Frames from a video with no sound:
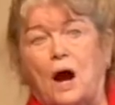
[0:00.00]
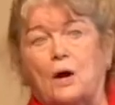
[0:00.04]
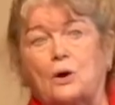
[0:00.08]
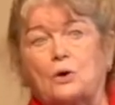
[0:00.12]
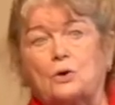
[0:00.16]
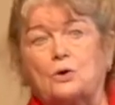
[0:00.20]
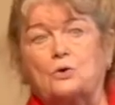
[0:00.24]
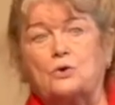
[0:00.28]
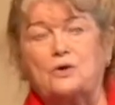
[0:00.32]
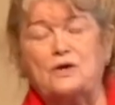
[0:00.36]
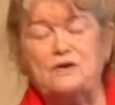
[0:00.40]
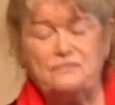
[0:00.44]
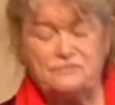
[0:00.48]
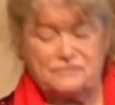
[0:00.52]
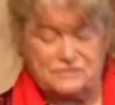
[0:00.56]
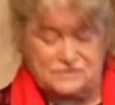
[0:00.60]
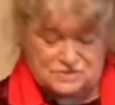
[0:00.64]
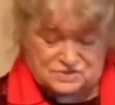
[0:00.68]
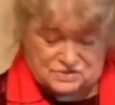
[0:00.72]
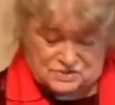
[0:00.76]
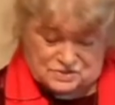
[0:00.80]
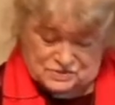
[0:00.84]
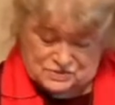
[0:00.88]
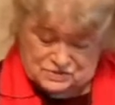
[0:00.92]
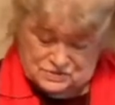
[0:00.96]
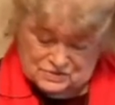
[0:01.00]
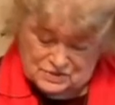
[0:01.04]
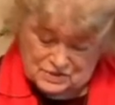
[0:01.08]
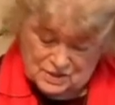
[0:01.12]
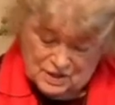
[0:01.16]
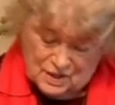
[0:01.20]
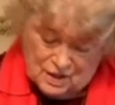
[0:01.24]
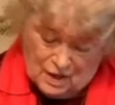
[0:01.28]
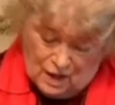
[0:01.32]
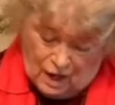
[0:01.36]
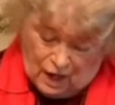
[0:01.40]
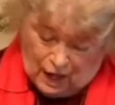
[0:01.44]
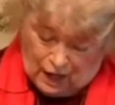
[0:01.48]
grievances,
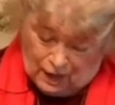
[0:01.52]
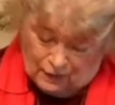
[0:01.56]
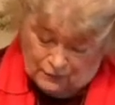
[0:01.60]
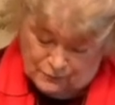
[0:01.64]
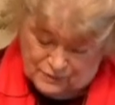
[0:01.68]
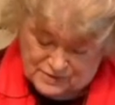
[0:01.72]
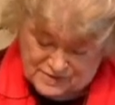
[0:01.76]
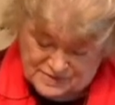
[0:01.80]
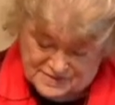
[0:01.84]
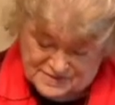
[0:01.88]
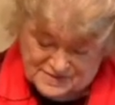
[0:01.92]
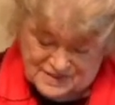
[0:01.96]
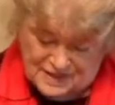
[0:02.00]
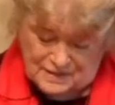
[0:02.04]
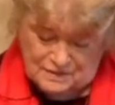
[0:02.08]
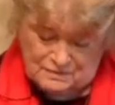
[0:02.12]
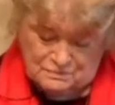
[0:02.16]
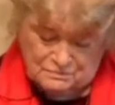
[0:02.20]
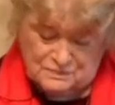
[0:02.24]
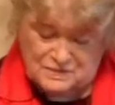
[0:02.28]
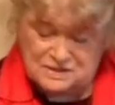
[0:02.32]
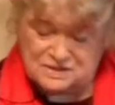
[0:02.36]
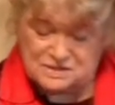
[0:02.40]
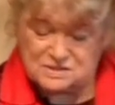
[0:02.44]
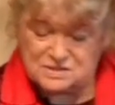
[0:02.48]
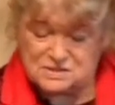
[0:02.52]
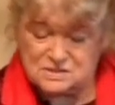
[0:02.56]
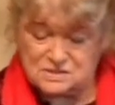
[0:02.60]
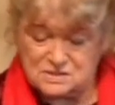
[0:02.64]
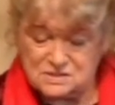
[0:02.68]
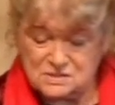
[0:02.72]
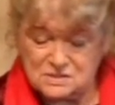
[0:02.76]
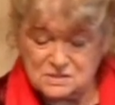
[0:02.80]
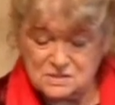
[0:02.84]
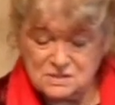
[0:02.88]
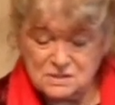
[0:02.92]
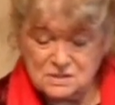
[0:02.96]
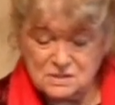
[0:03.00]
our
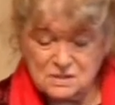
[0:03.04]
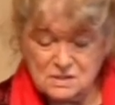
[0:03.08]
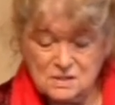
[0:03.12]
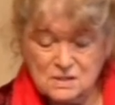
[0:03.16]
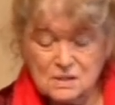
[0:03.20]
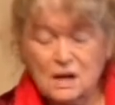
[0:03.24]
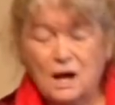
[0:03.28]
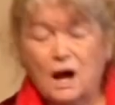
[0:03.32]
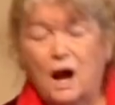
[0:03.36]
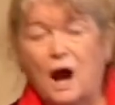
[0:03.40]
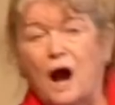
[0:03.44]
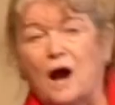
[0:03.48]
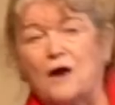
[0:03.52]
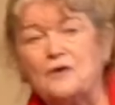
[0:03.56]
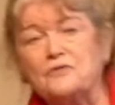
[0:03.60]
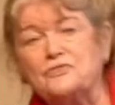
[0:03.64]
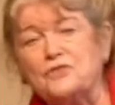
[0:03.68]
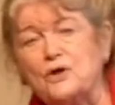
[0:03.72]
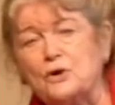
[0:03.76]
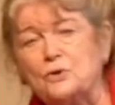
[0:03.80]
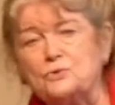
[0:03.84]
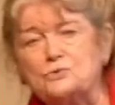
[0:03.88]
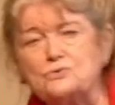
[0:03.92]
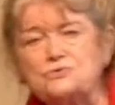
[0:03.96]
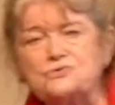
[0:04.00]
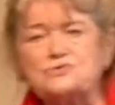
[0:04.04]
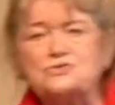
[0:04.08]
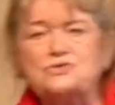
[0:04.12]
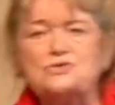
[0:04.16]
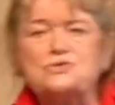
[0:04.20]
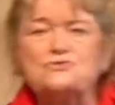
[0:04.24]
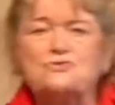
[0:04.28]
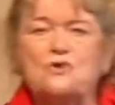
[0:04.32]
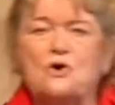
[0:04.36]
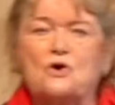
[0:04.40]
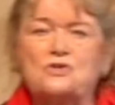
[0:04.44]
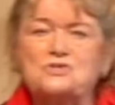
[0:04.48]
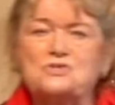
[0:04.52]
resentments, are those the
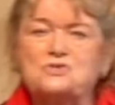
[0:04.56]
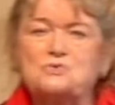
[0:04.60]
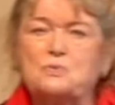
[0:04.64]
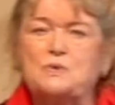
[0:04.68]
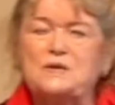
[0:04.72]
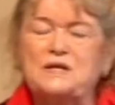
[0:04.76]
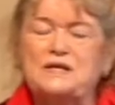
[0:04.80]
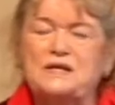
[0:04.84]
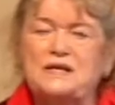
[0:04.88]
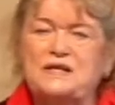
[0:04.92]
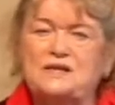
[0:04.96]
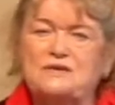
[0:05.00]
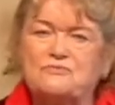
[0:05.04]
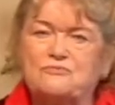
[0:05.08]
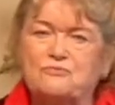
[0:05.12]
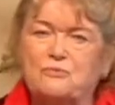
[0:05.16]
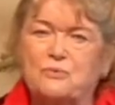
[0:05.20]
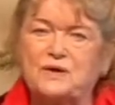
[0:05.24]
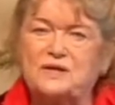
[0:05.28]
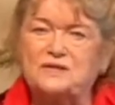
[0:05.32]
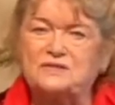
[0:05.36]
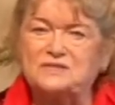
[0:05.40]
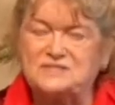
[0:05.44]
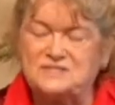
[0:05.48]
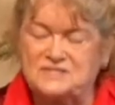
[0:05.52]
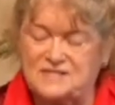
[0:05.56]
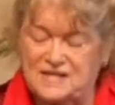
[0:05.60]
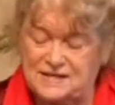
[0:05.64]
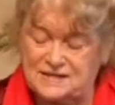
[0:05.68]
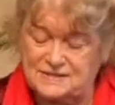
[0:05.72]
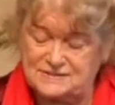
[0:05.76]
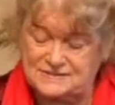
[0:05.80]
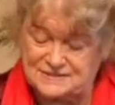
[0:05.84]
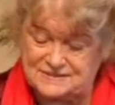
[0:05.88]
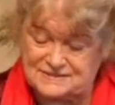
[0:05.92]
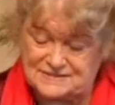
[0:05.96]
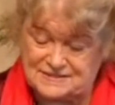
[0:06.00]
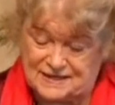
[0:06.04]
thoughts we live with day
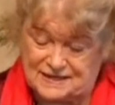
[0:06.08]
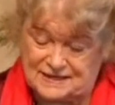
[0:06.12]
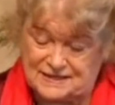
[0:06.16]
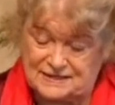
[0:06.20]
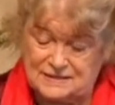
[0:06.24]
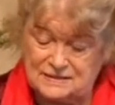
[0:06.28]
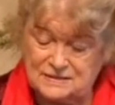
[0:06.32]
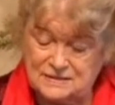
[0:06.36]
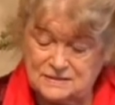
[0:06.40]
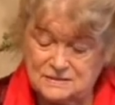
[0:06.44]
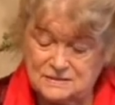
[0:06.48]
to day?